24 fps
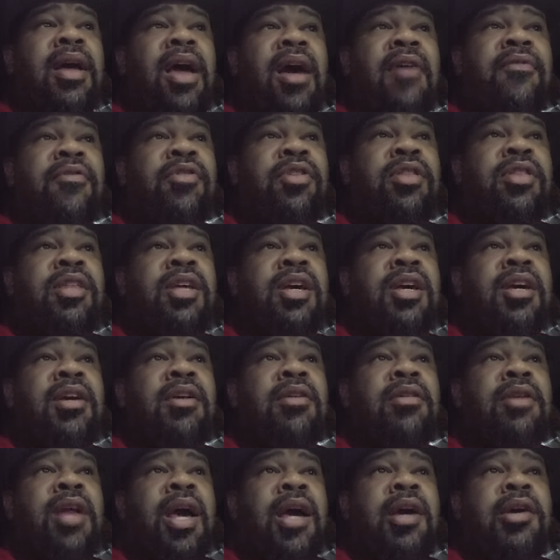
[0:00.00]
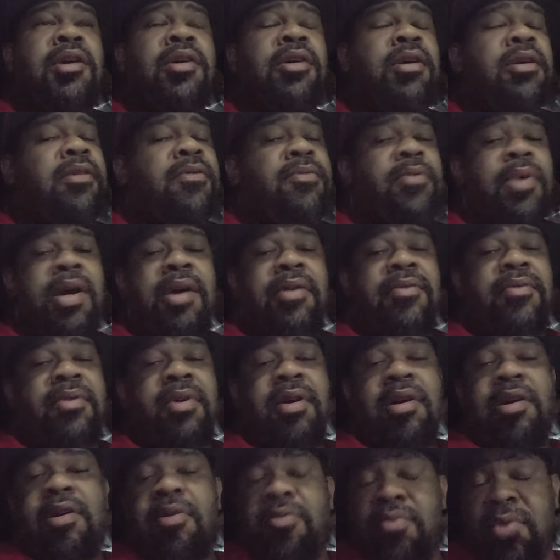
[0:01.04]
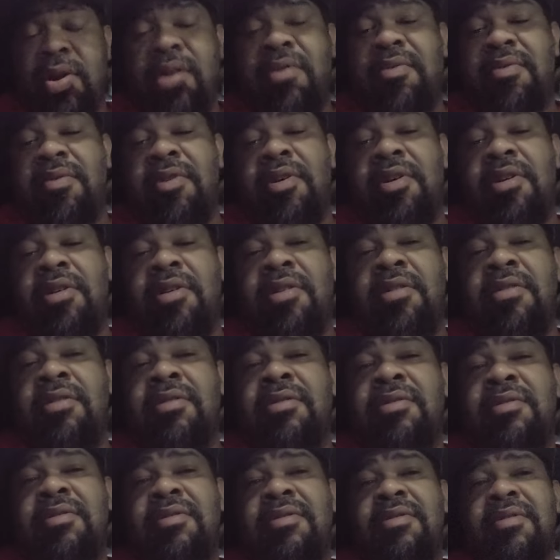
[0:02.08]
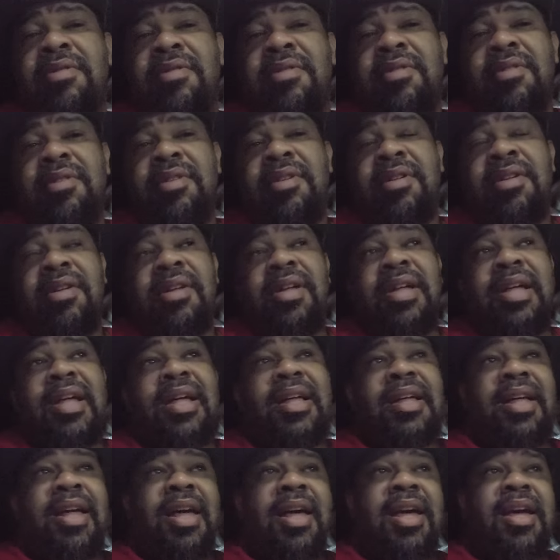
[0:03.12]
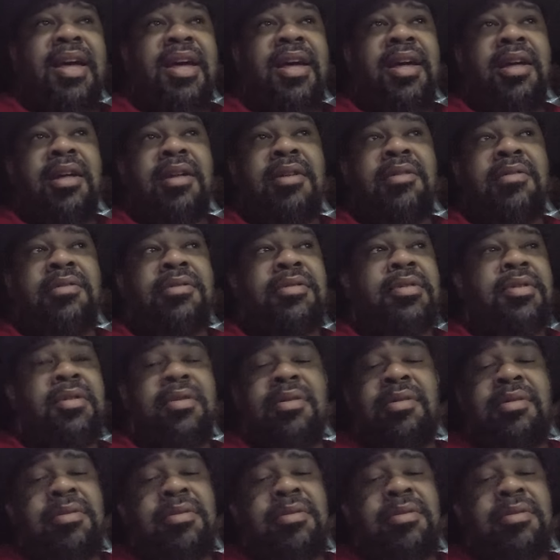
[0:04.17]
Everything that could have went wrong. And